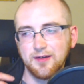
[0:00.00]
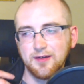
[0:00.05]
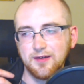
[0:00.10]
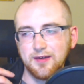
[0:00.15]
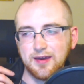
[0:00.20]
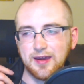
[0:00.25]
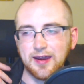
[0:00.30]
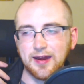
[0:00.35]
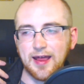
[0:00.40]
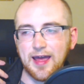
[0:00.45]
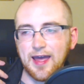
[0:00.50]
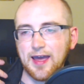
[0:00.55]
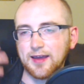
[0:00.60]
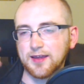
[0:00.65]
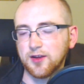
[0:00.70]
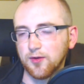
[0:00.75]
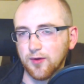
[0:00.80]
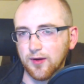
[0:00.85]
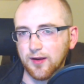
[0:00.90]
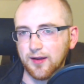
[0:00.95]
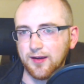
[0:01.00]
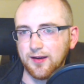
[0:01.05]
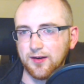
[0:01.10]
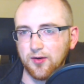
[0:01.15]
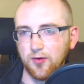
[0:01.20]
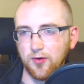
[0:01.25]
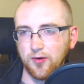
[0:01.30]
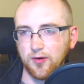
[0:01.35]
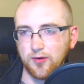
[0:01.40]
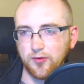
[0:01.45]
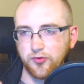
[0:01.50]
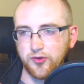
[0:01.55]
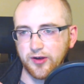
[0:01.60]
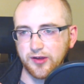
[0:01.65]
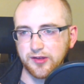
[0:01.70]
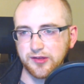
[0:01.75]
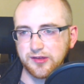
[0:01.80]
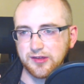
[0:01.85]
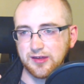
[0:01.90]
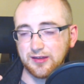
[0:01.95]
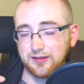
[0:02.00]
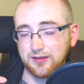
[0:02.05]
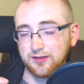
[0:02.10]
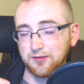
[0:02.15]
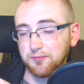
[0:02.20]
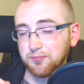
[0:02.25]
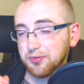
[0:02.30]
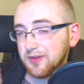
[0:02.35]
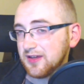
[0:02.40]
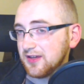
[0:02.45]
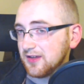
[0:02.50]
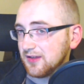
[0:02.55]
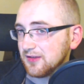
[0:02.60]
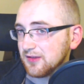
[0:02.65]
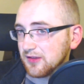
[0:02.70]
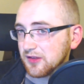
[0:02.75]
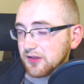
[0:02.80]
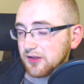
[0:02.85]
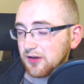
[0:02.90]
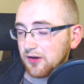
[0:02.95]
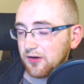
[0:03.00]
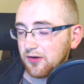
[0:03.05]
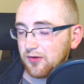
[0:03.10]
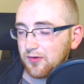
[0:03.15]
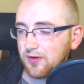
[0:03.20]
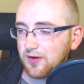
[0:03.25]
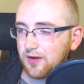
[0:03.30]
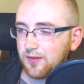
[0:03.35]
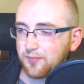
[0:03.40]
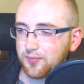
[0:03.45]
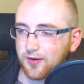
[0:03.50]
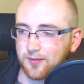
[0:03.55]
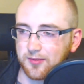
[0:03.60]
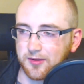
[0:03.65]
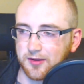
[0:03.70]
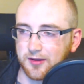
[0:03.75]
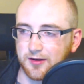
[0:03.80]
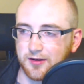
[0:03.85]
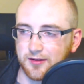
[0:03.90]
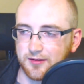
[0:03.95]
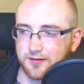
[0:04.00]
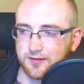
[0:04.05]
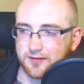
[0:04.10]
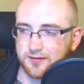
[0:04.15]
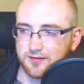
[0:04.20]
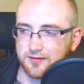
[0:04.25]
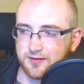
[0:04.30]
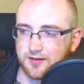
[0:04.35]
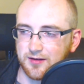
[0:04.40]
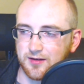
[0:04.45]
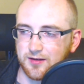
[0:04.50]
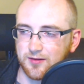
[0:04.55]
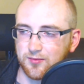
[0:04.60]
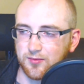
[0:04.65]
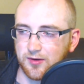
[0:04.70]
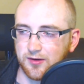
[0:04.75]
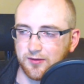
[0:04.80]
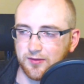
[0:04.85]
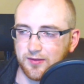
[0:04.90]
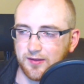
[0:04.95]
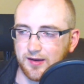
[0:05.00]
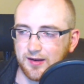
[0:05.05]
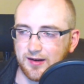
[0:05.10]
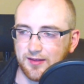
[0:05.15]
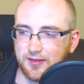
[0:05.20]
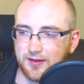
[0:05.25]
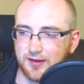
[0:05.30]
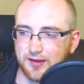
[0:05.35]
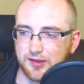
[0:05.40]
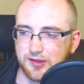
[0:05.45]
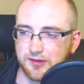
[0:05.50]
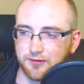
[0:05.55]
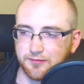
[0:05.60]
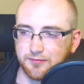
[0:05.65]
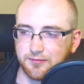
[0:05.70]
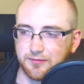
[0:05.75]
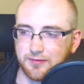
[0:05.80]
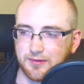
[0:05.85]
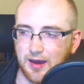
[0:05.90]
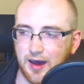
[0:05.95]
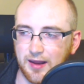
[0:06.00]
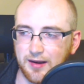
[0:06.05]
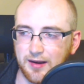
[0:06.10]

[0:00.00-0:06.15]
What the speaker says: inaccurate or just incomplete, so I'm probably gonna redo that. I think it's still got